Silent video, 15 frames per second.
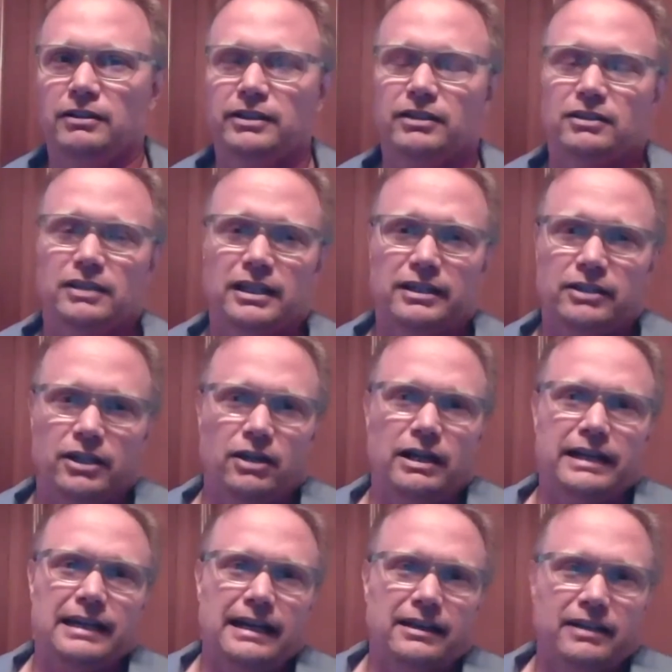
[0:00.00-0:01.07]
And they're like, no, I
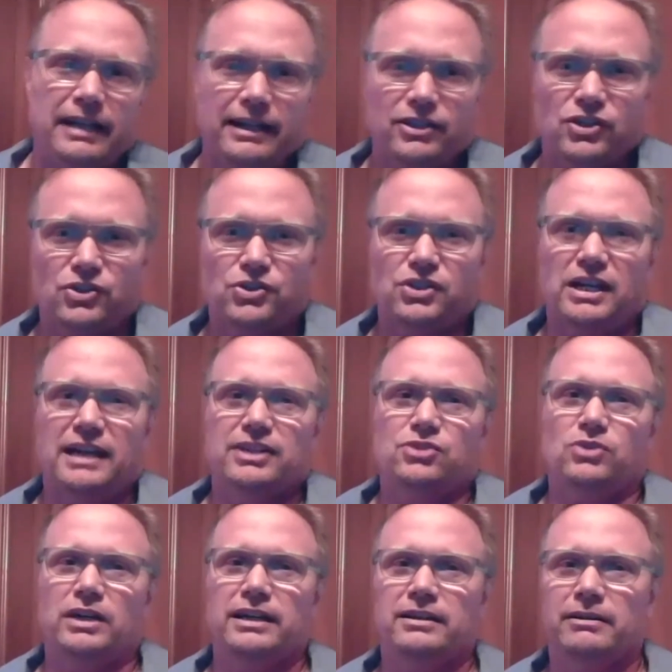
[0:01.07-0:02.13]
got an exercise,
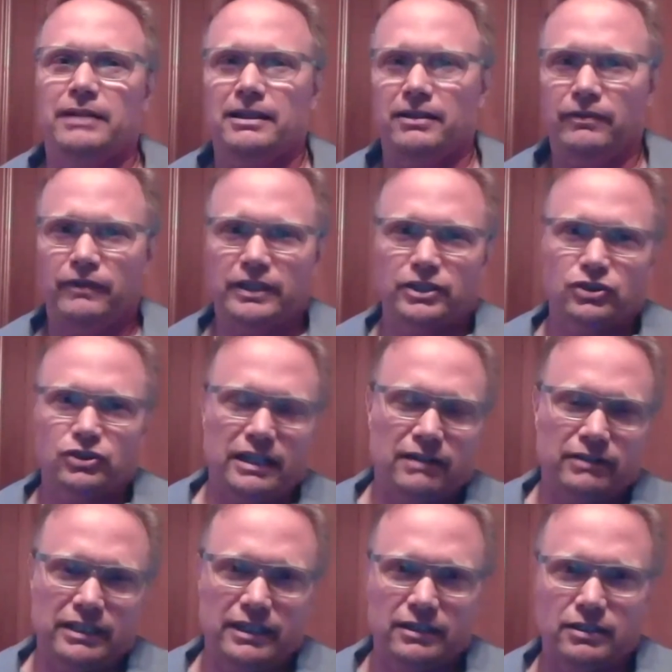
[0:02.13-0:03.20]
right? And eventually
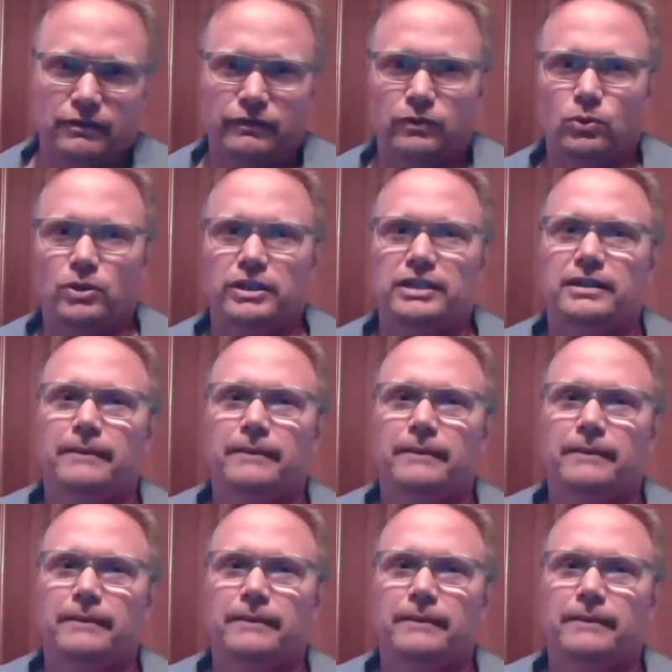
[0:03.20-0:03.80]
I'll get to 40.